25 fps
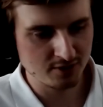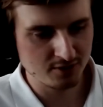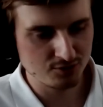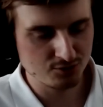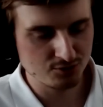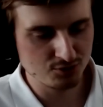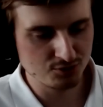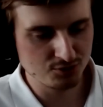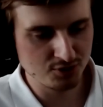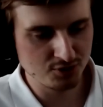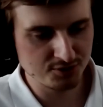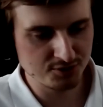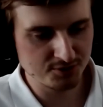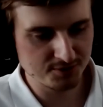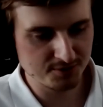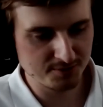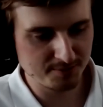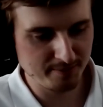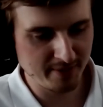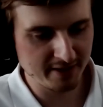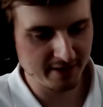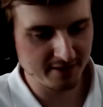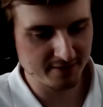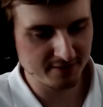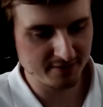to just
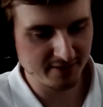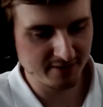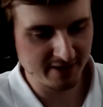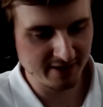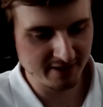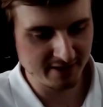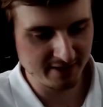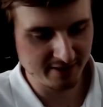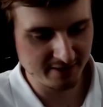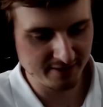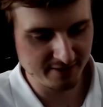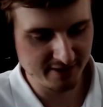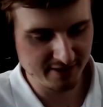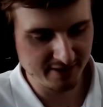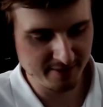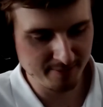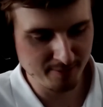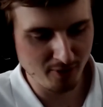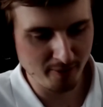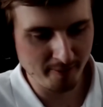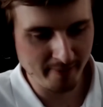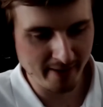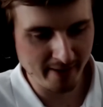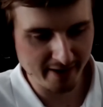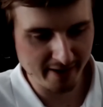make the the
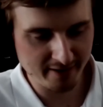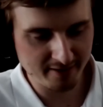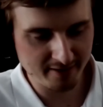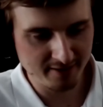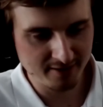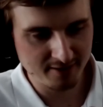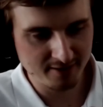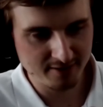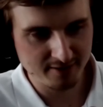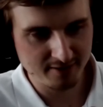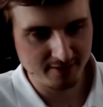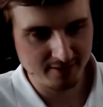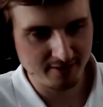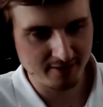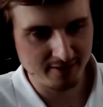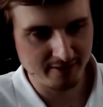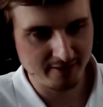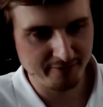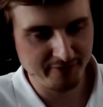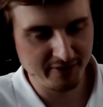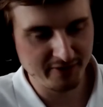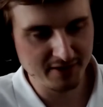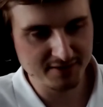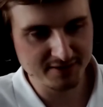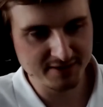mobile uh,
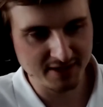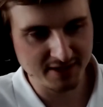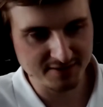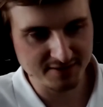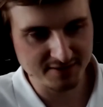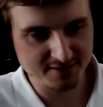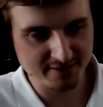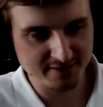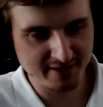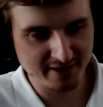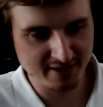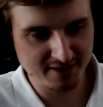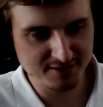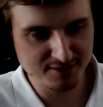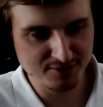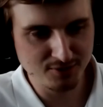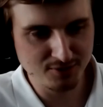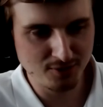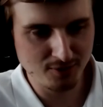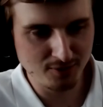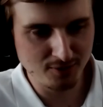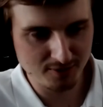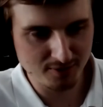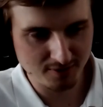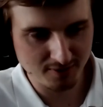think that there is
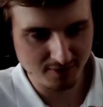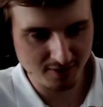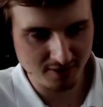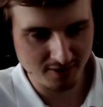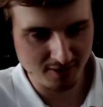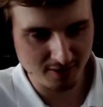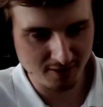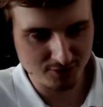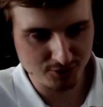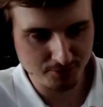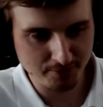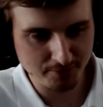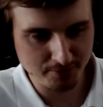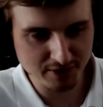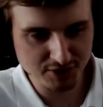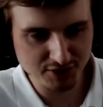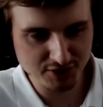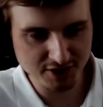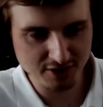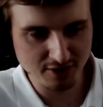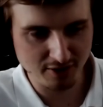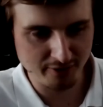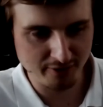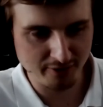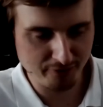no
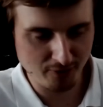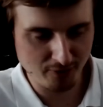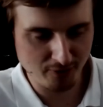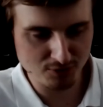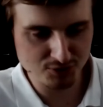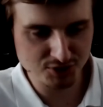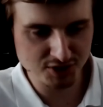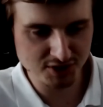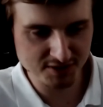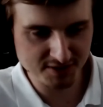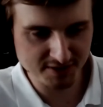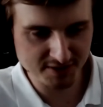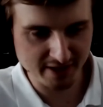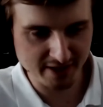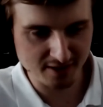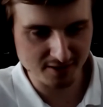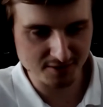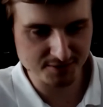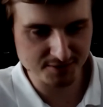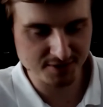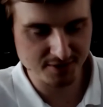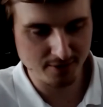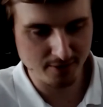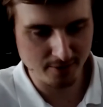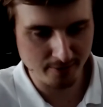3G uh, or 4G
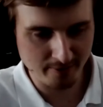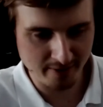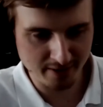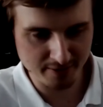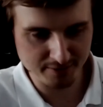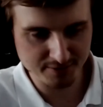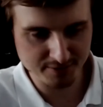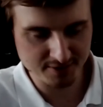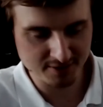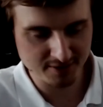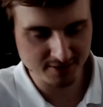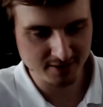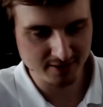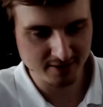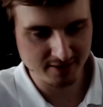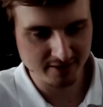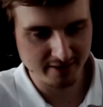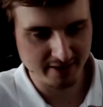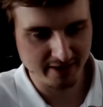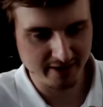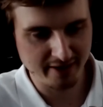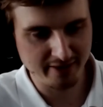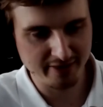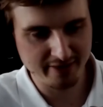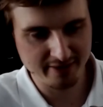cells around.
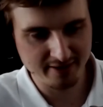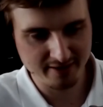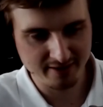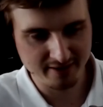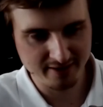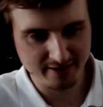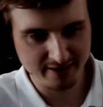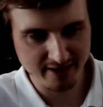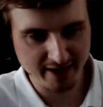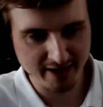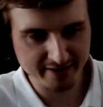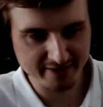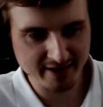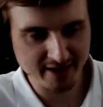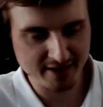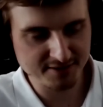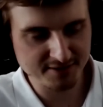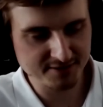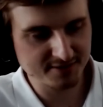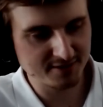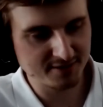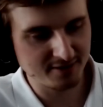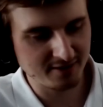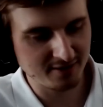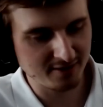And like that,
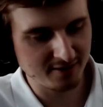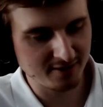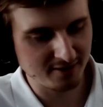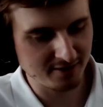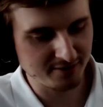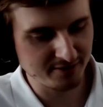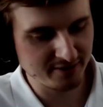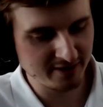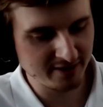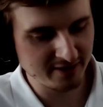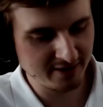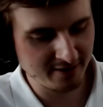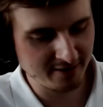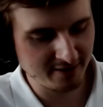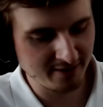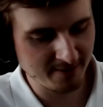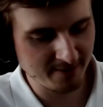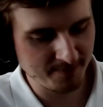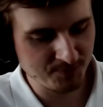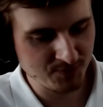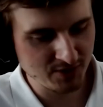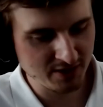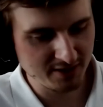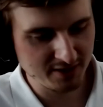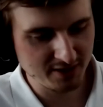uh, the,
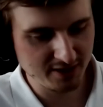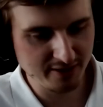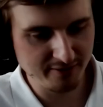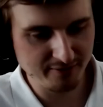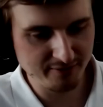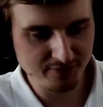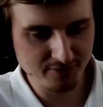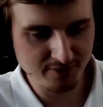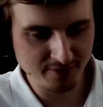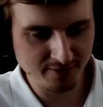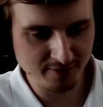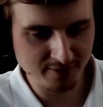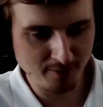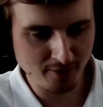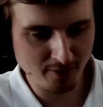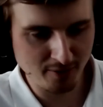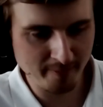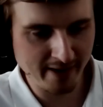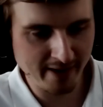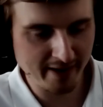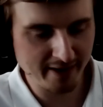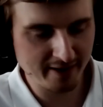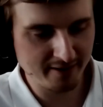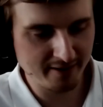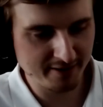if the
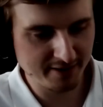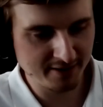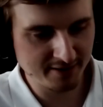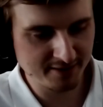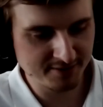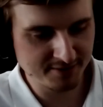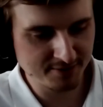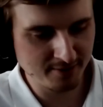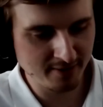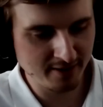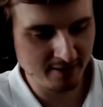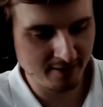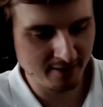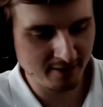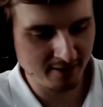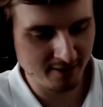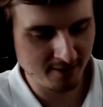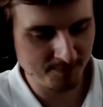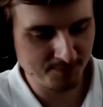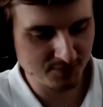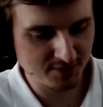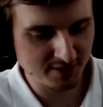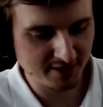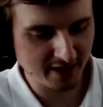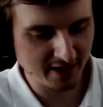mobile is,
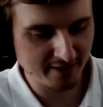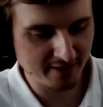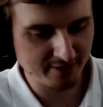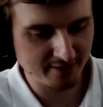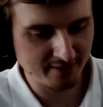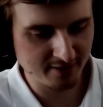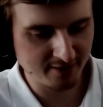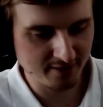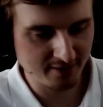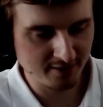um, can,